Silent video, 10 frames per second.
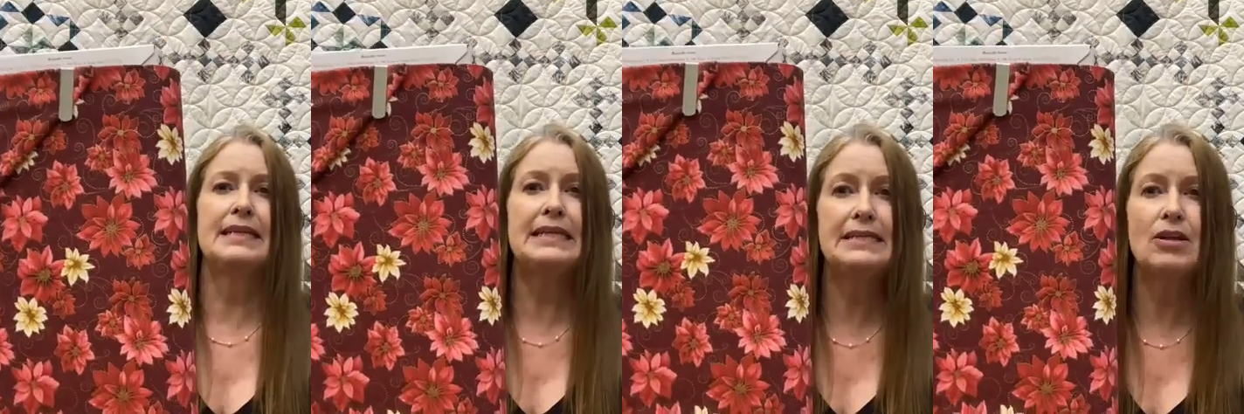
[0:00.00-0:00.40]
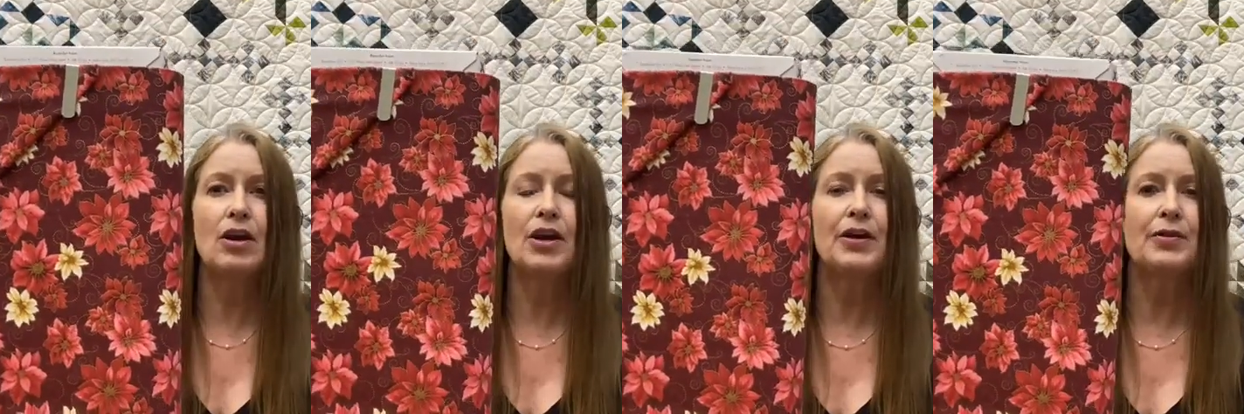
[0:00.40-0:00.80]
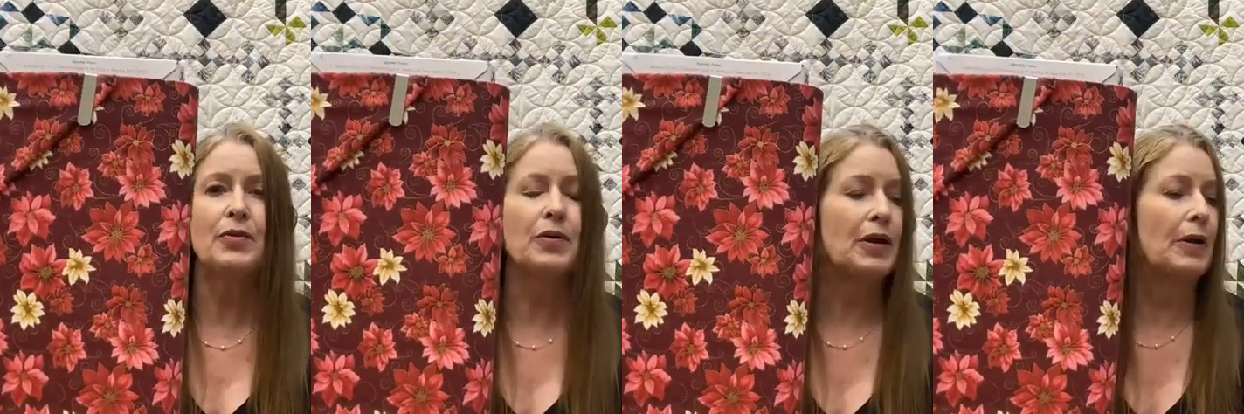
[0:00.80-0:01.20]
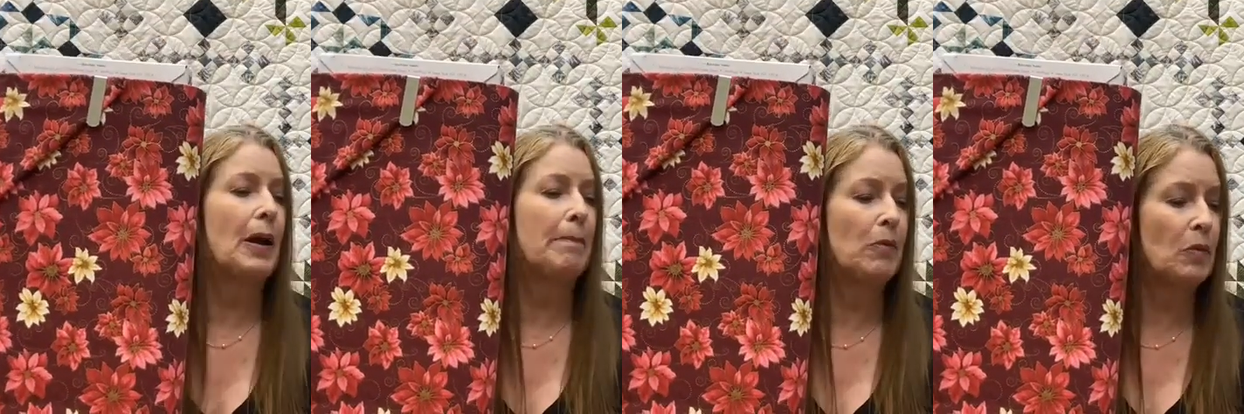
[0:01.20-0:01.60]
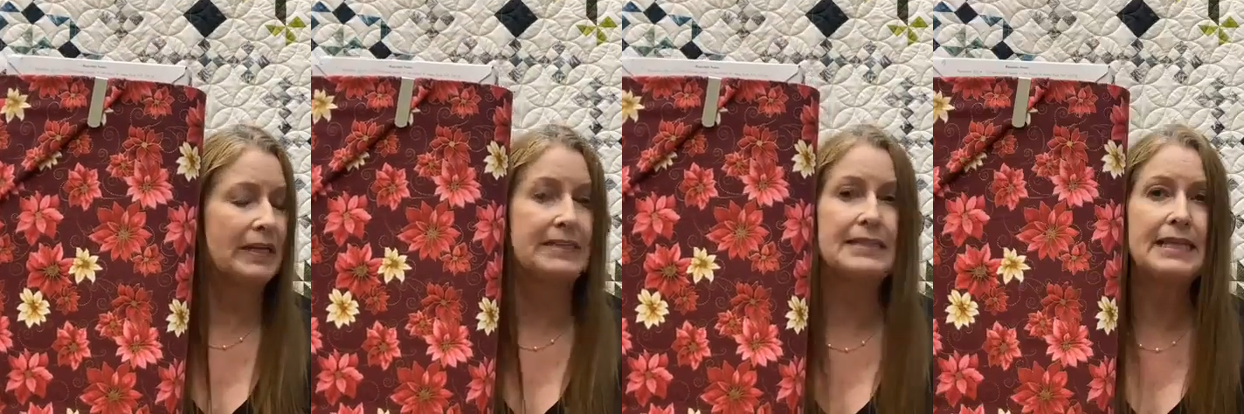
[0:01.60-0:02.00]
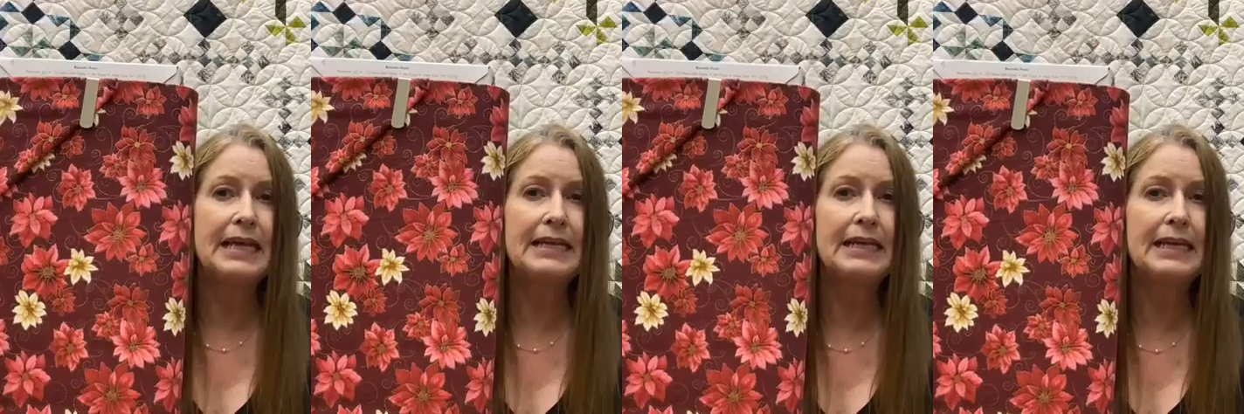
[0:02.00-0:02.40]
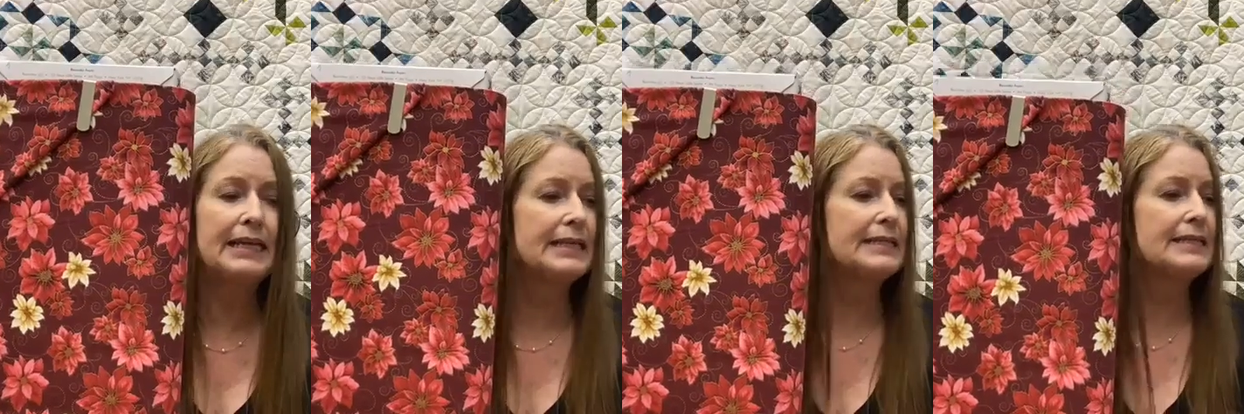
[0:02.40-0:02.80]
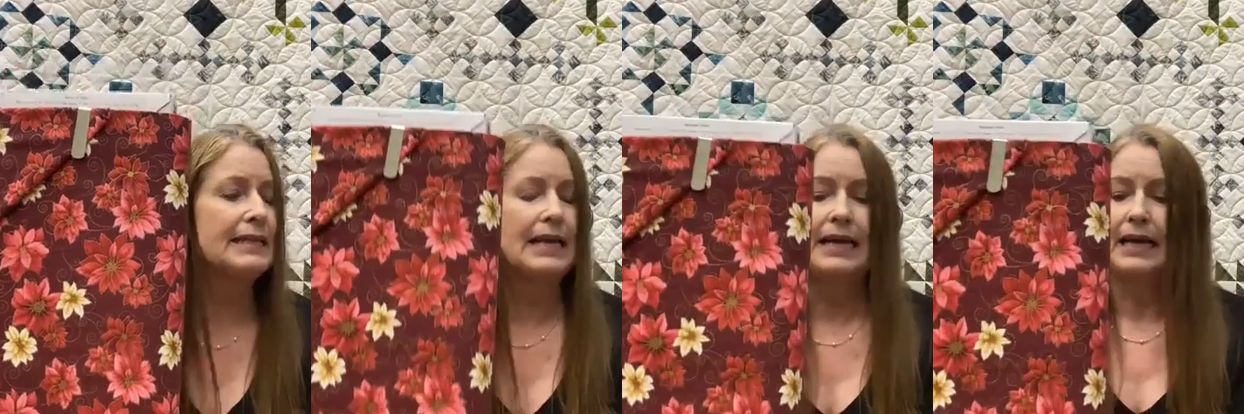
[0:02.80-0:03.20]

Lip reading: These are your poinsettias